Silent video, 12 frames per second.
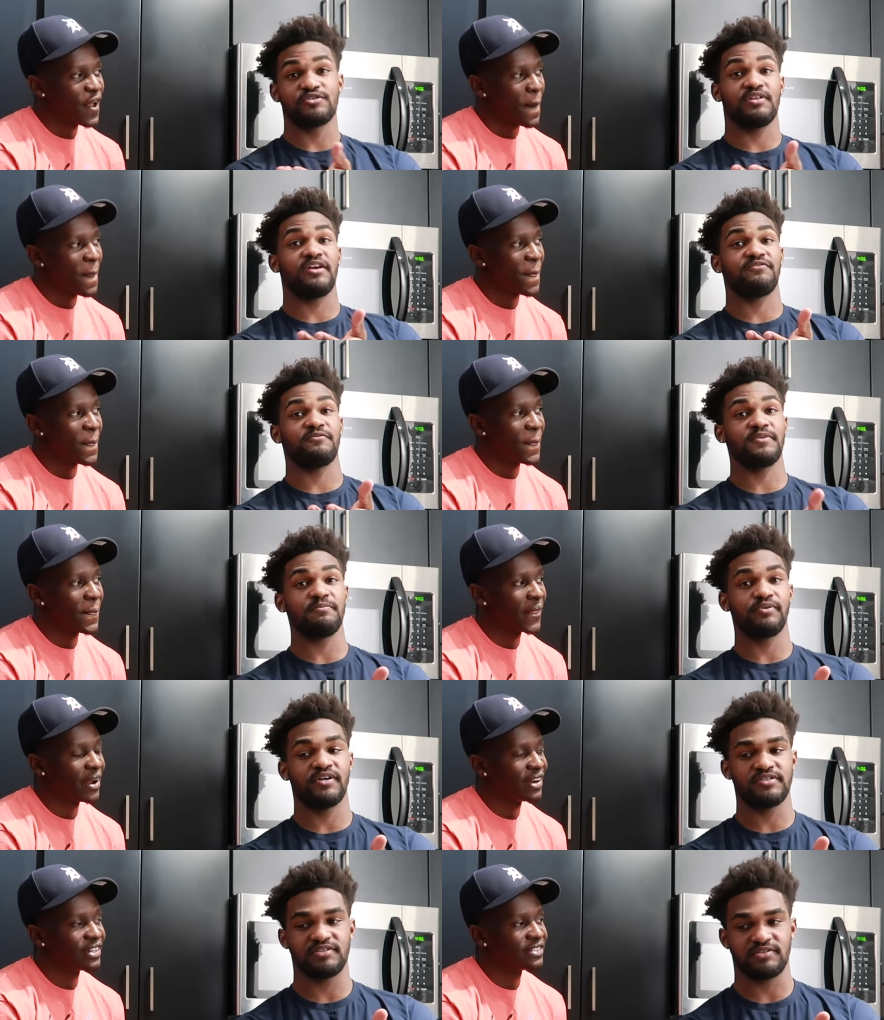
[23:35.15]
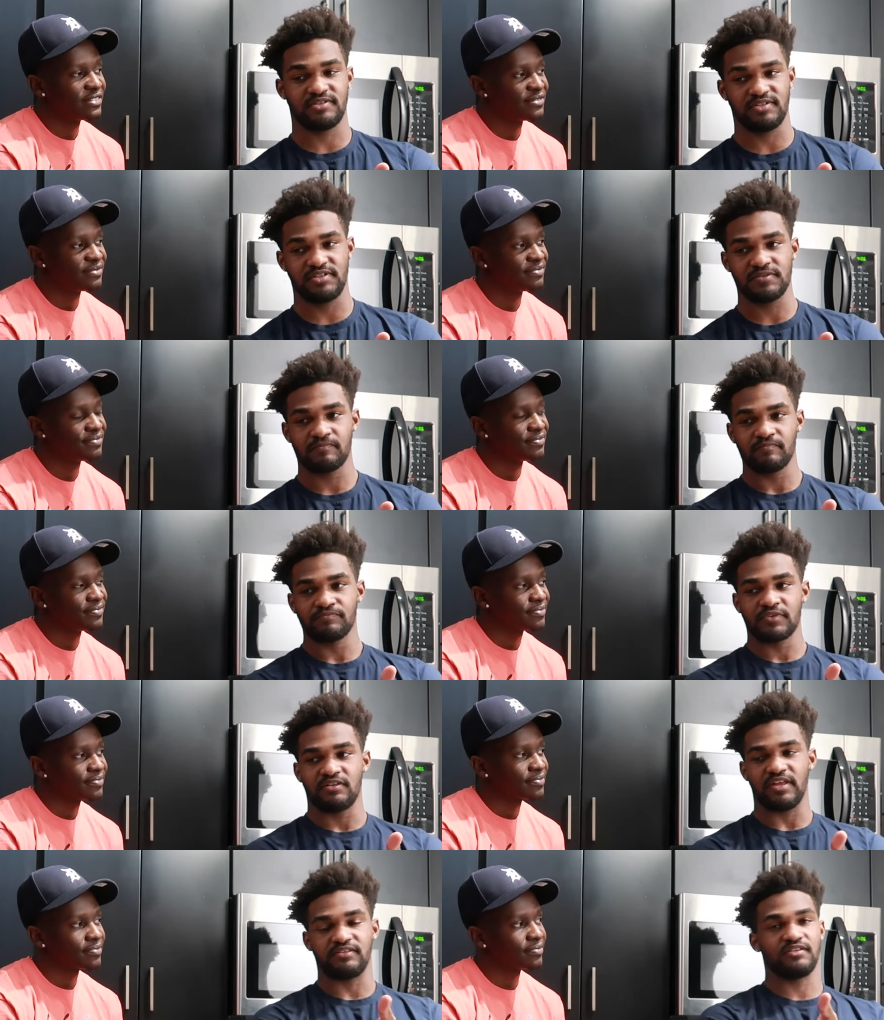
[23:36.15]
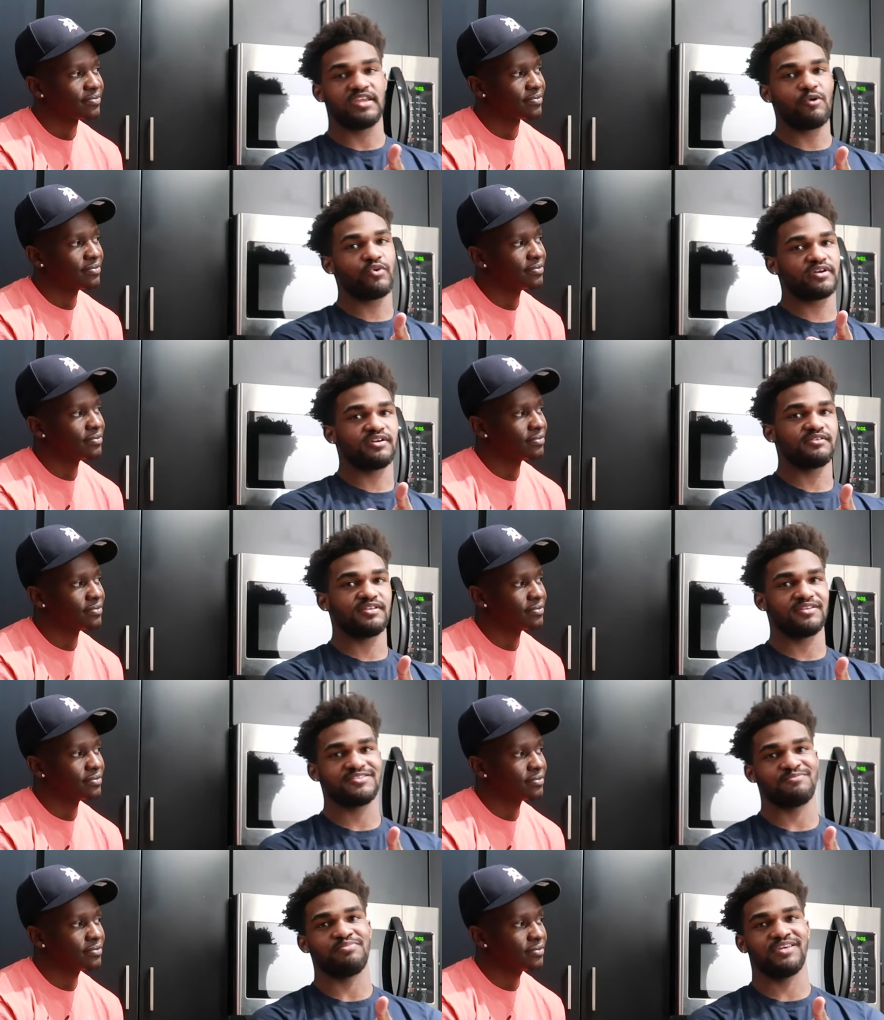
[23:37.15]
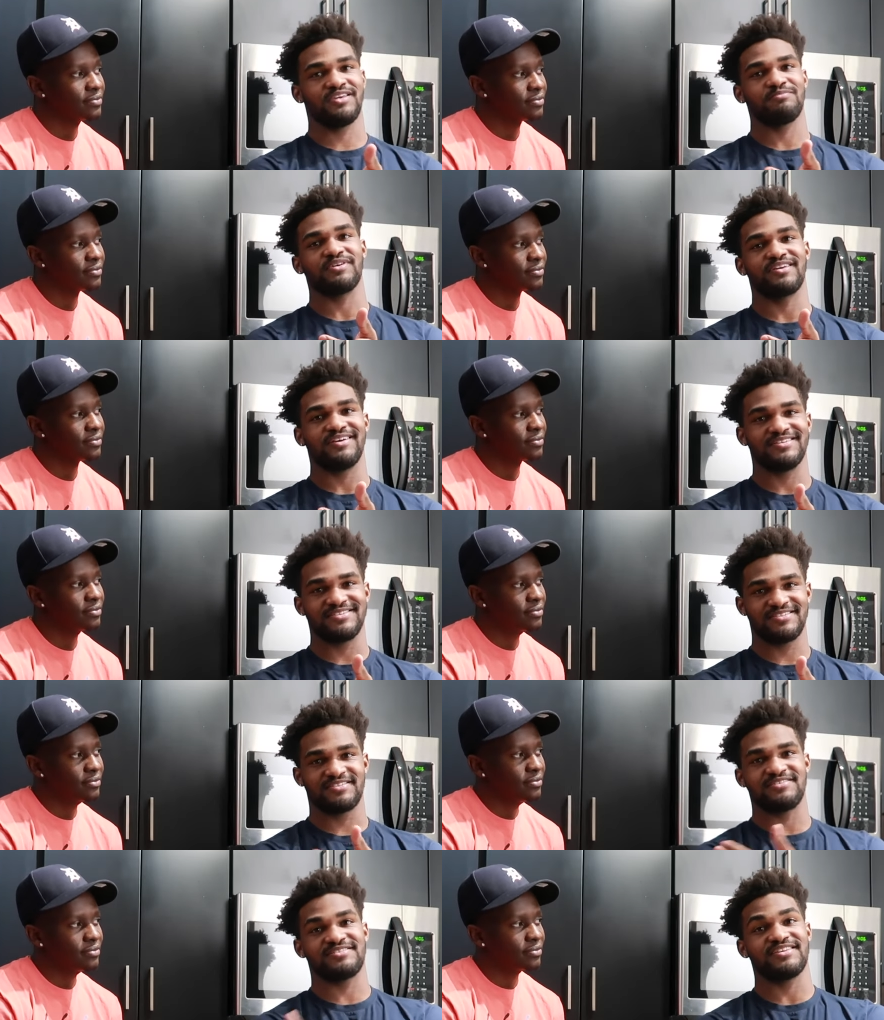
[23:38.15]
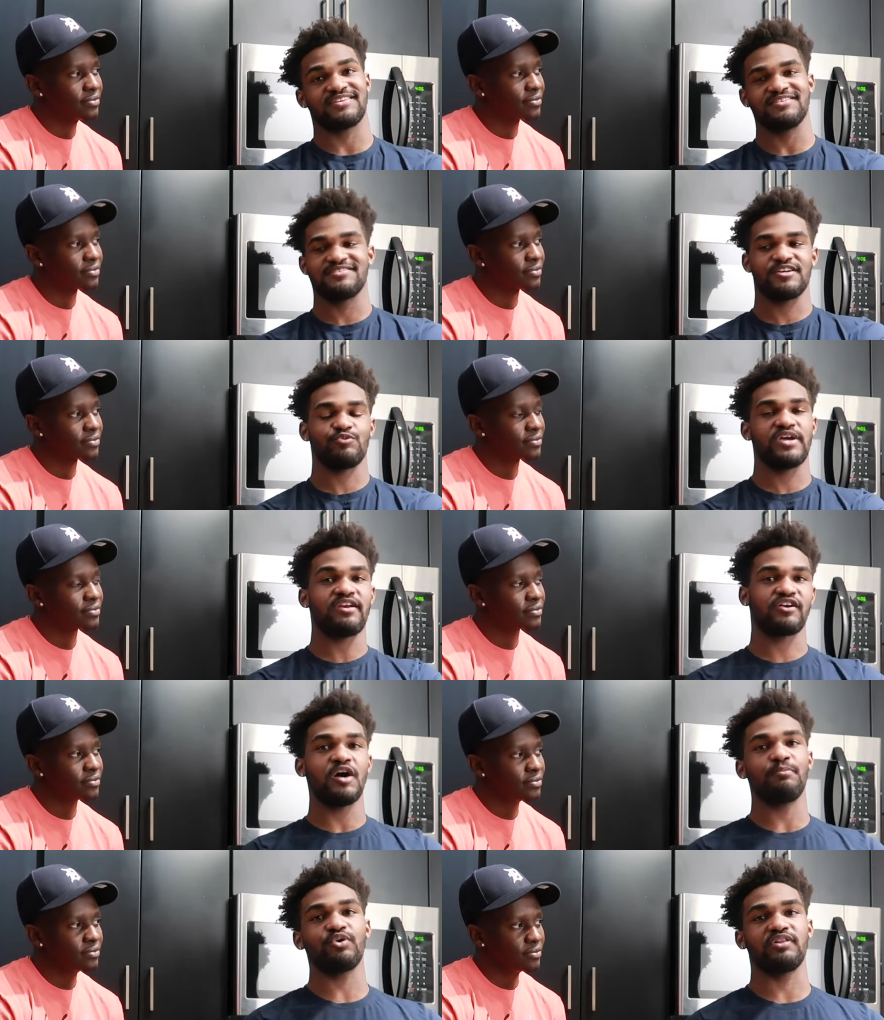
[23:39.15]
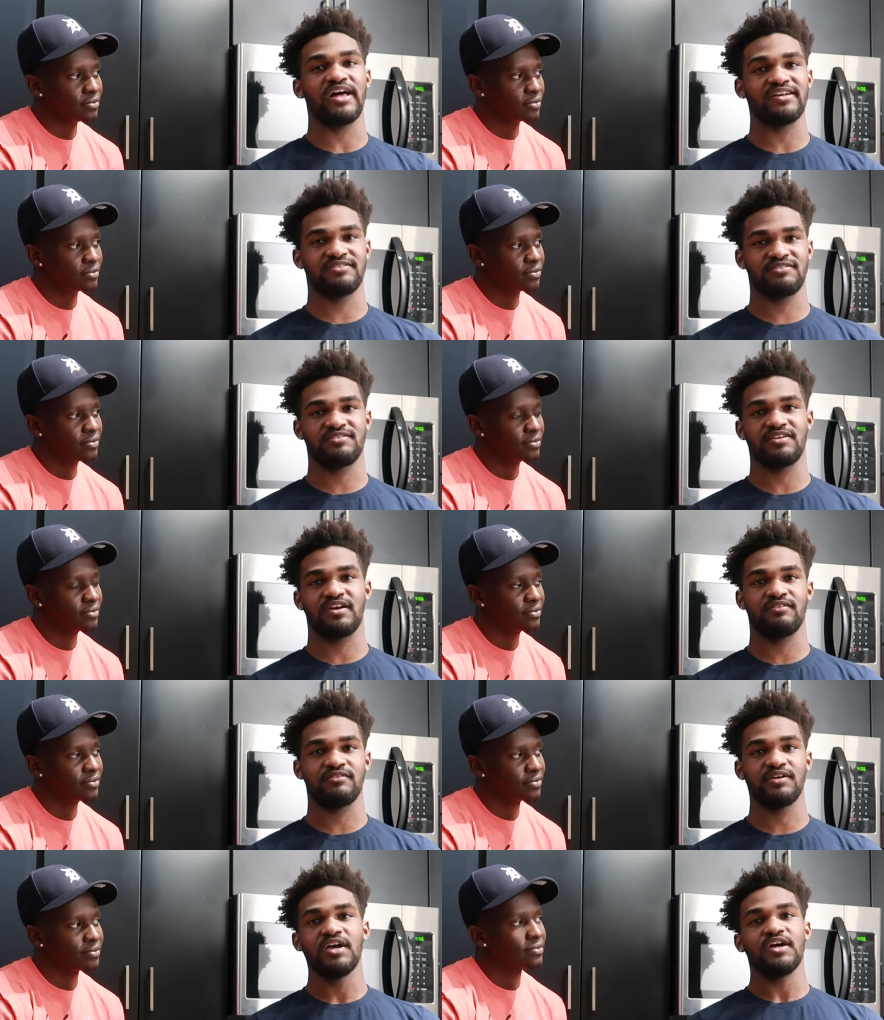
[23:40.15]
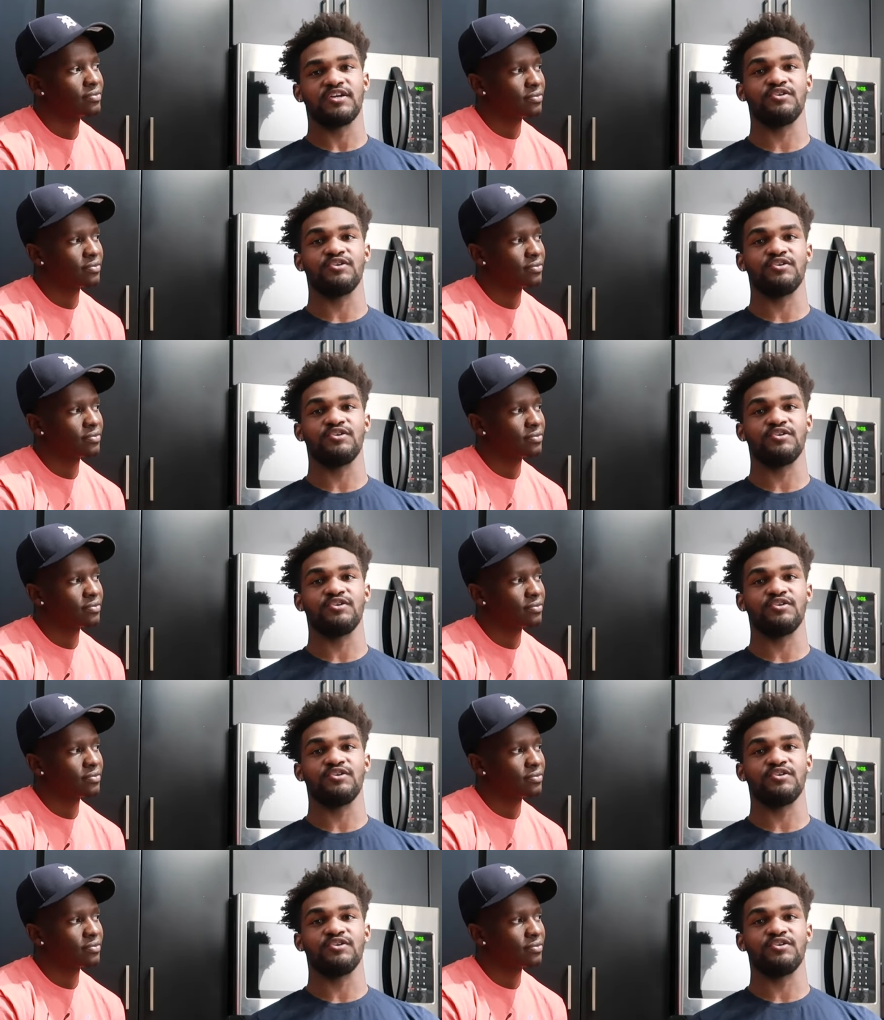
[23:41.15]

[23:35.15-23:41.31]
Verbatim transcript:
Speaker 1: so. Like for me personally, like the networking thing is big because just like you said, we had a couple classes together.